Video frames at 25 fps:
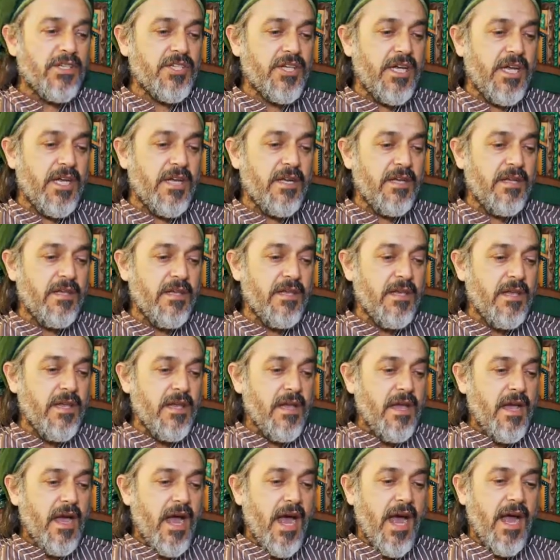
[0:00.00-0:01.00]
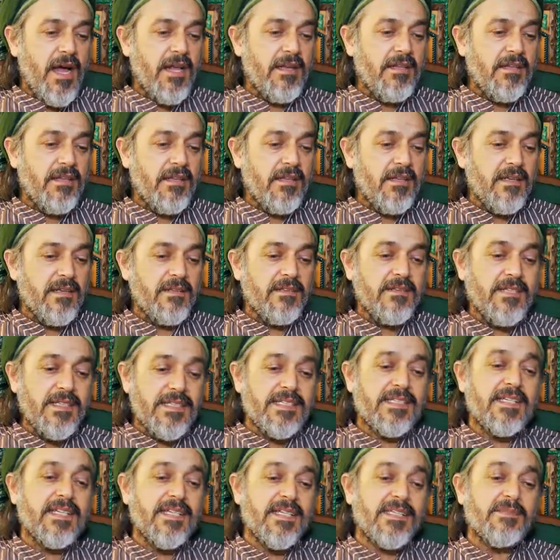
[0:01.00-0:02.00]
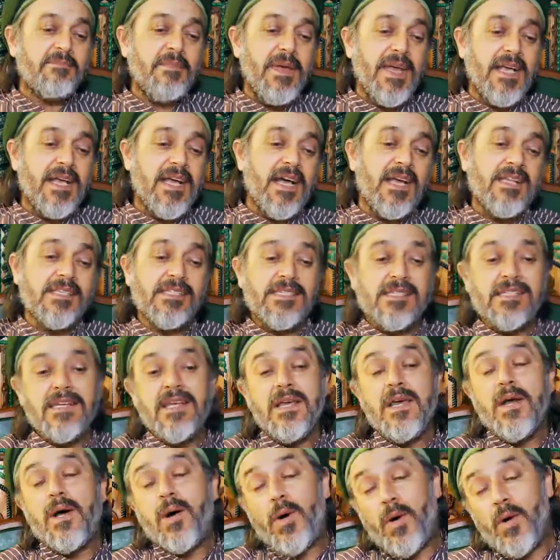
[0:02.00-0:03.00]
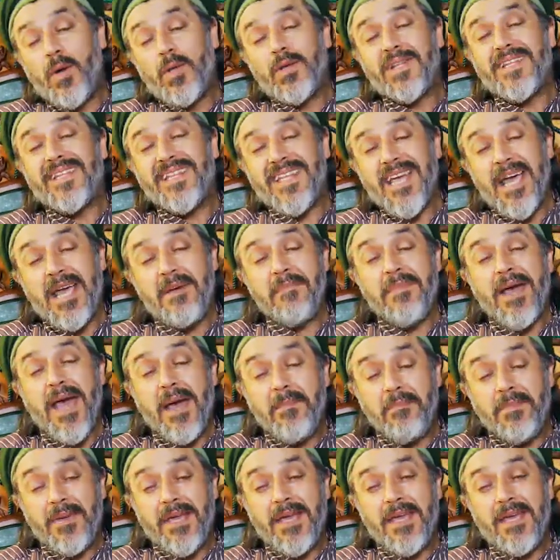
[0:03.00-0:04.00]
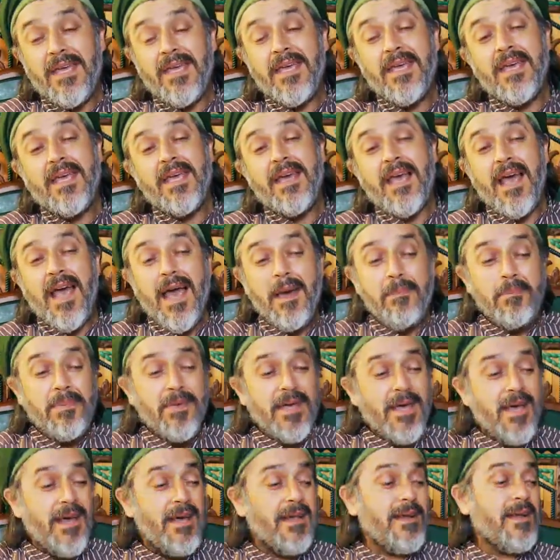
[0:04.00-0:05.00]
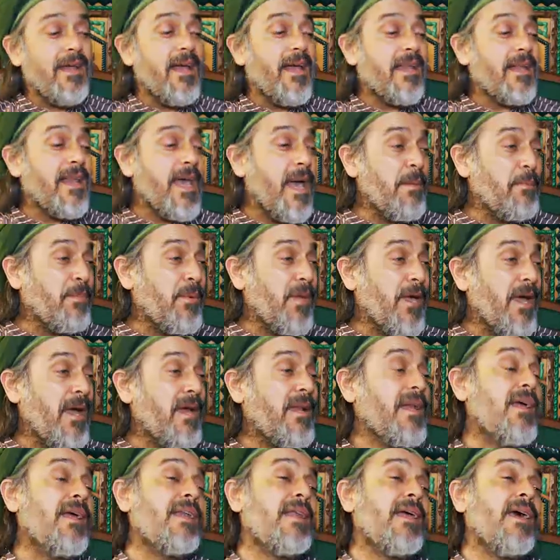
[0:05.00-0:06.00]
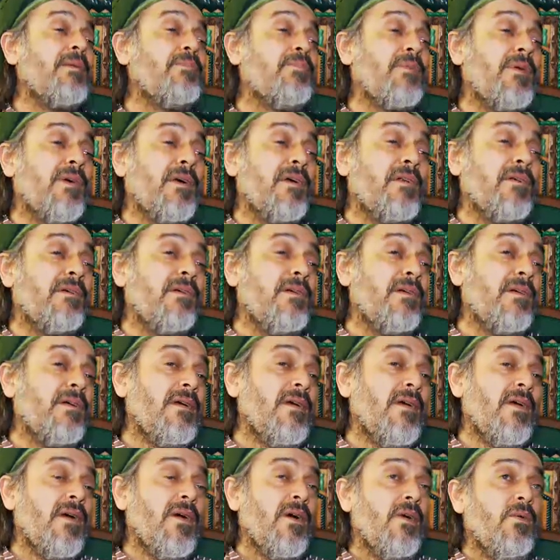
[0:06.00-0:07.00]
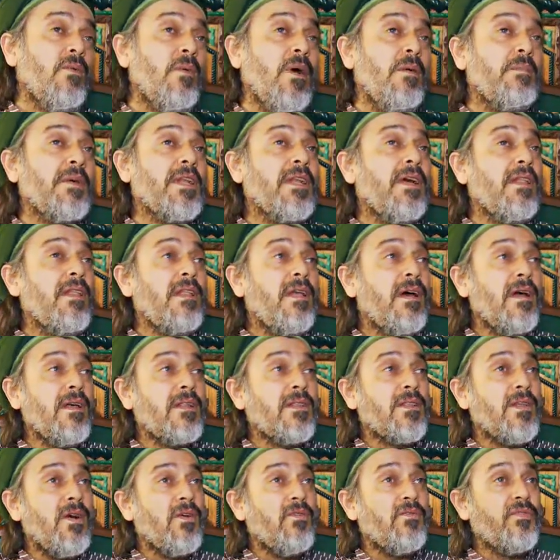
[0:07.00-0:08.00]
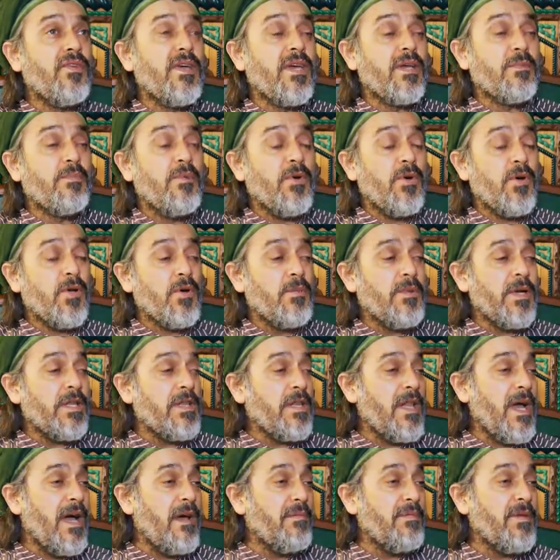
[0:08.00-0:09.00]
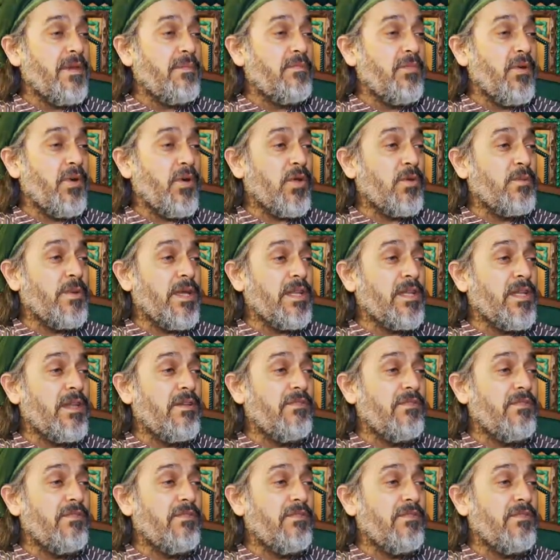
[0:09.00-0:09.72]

Sheikh. And this, it's make us all the time happy, happier and happier and happier. Wa min Allah al-tawfiq bi hurmat al-habib bi hurmat